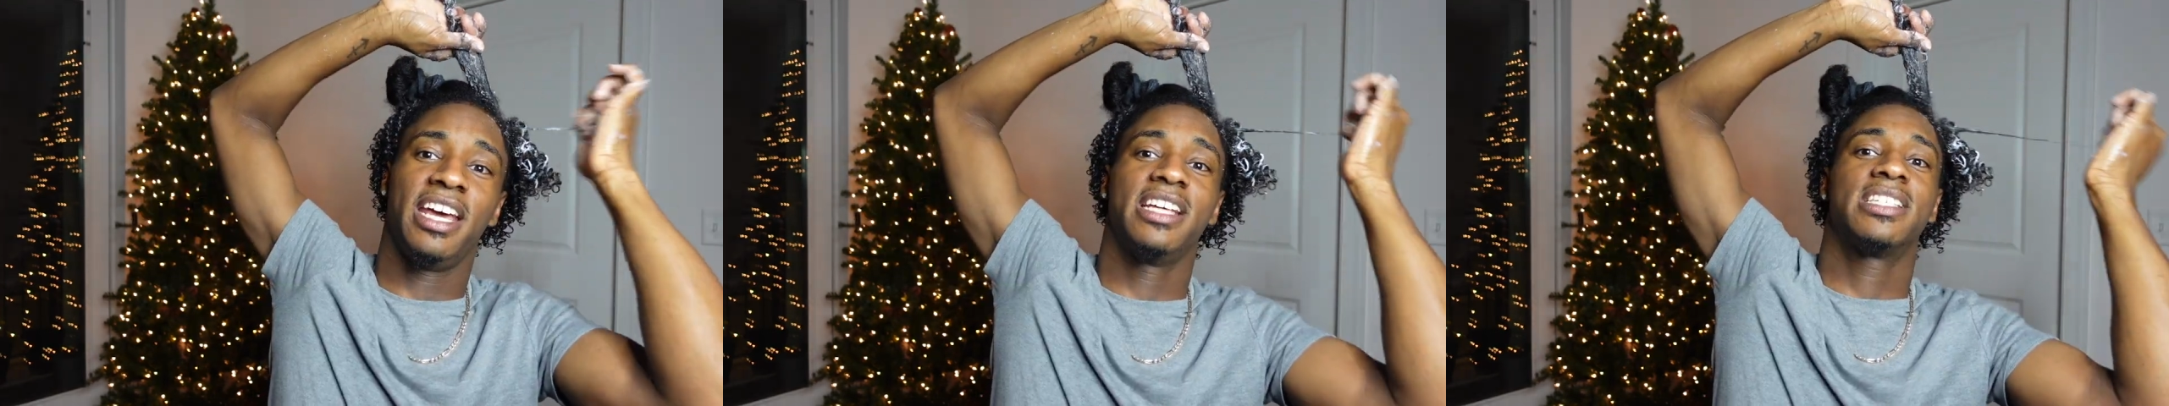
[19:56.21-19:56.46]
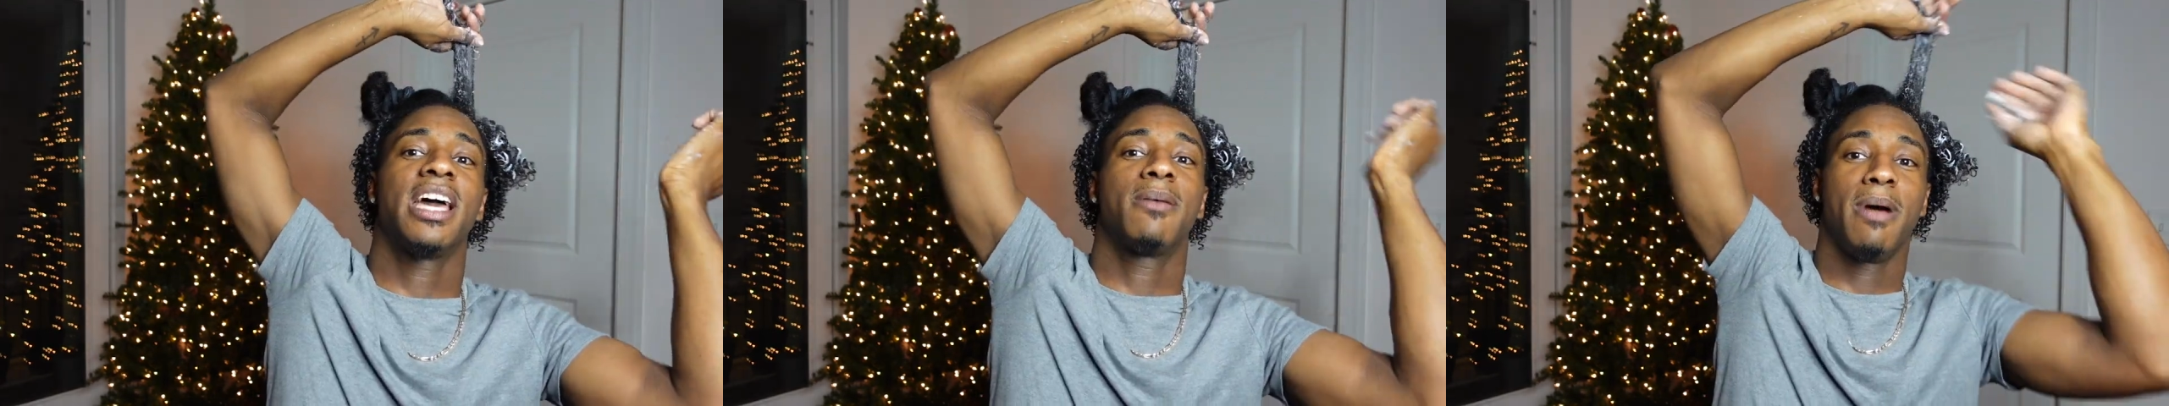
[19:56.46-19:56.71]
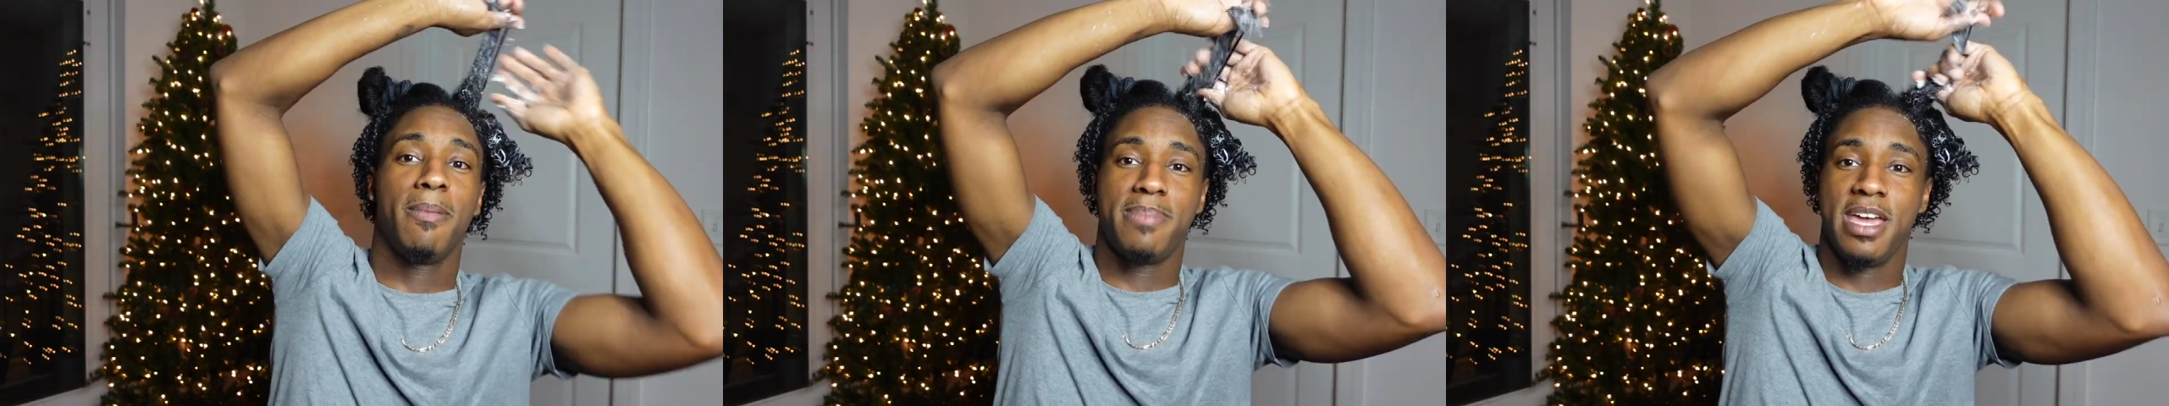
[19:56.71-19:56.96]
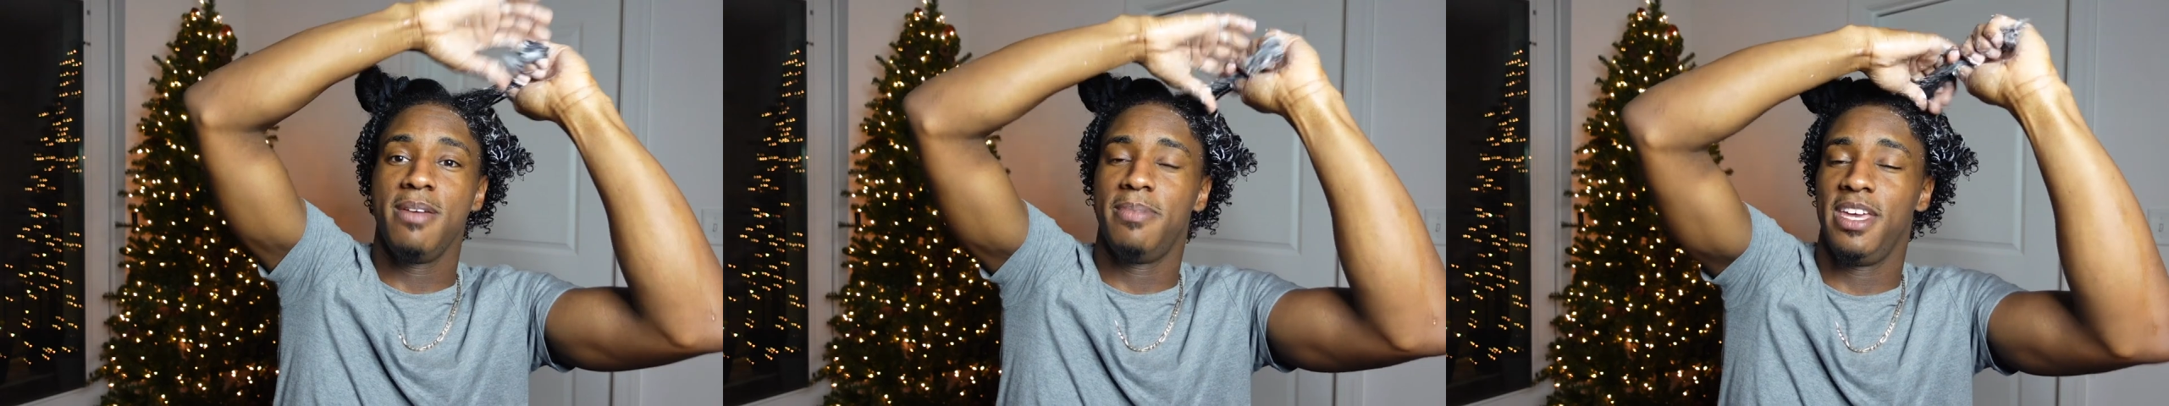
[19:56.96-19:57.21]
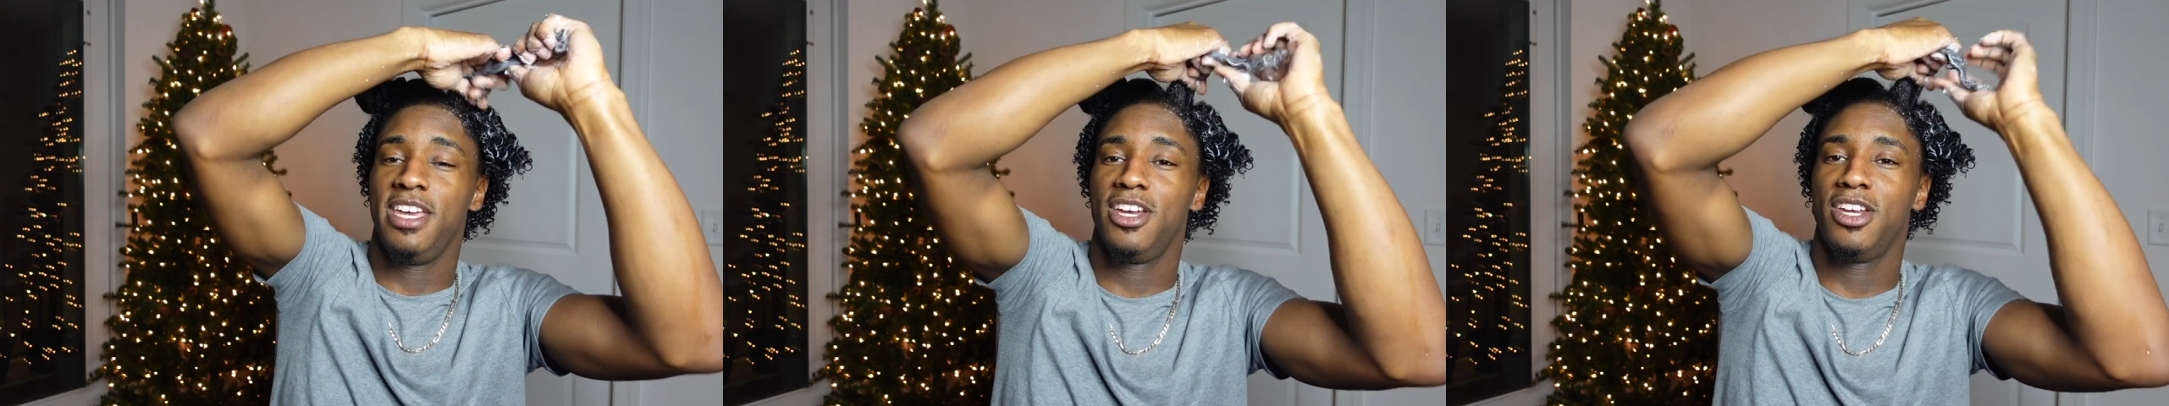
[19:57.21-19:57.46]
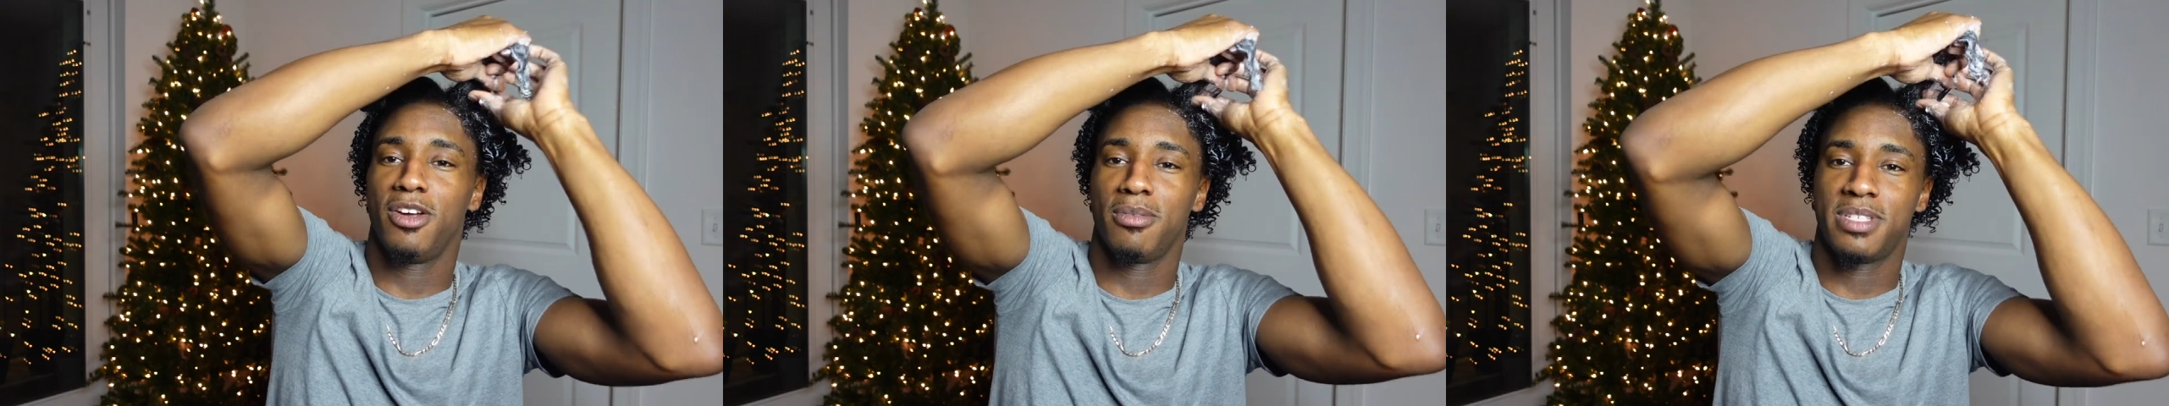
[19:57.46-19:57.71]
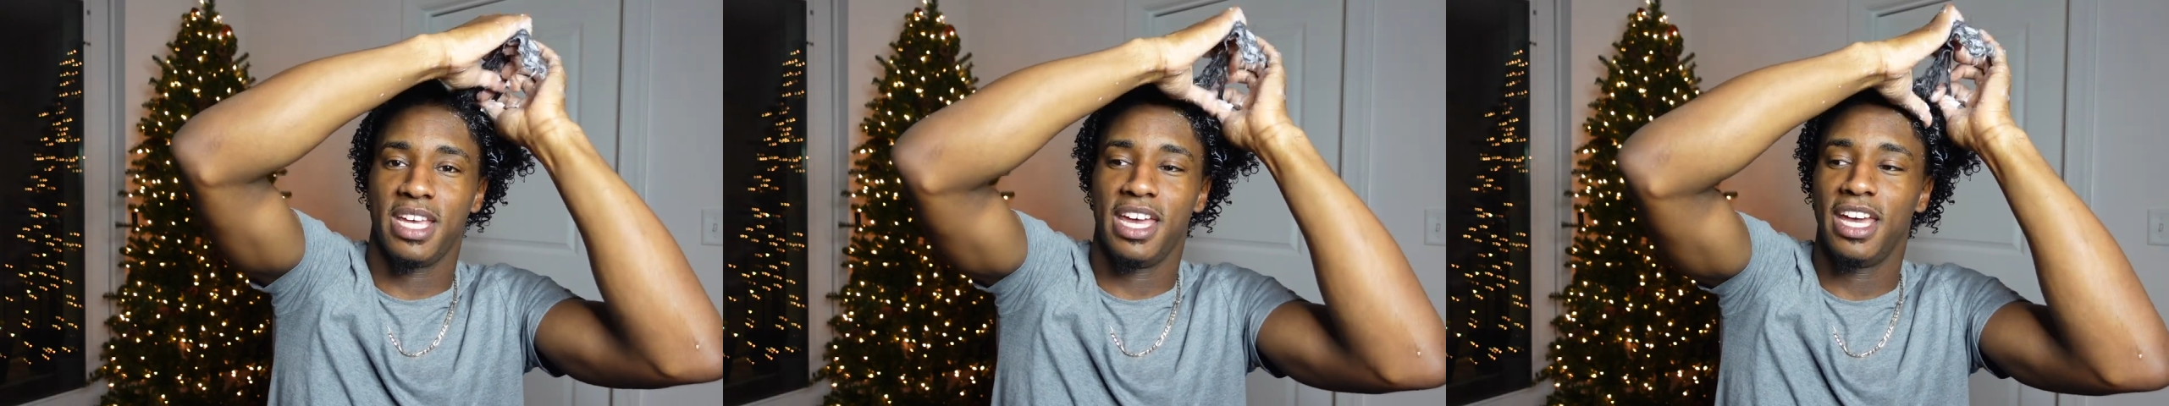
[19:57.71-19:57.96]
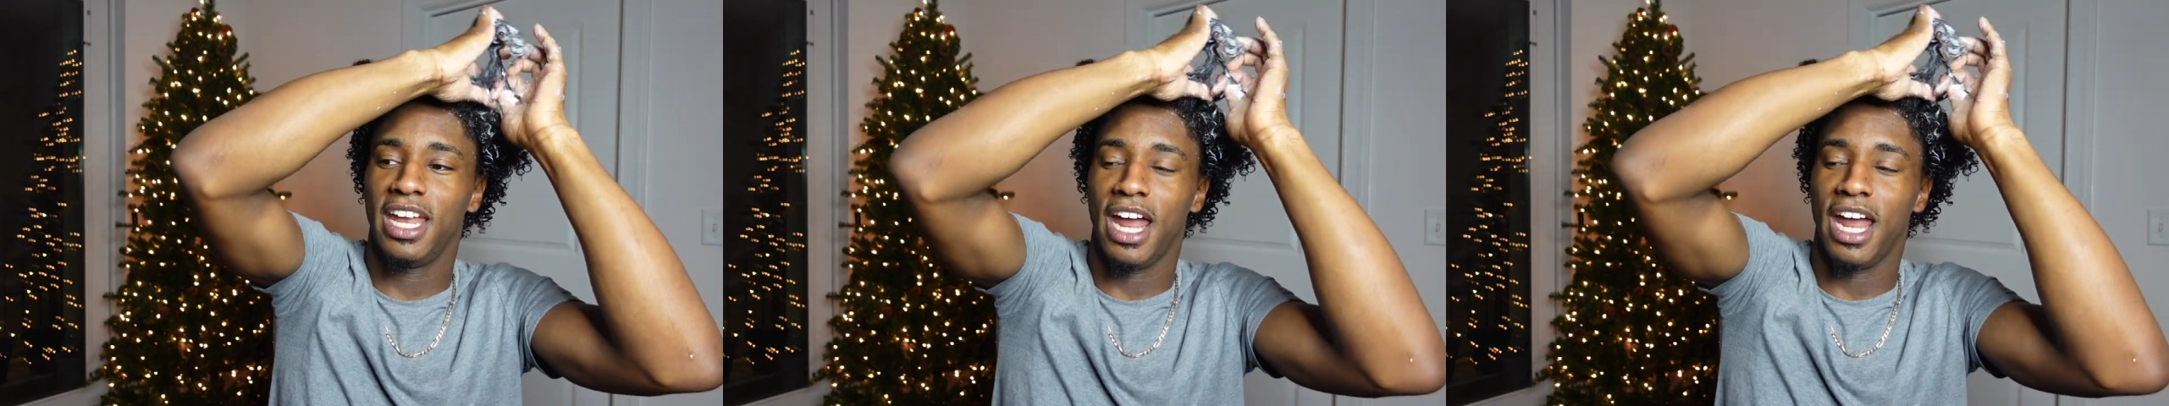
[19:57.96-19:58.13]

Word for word: it's like my baby, you know what I'm saying?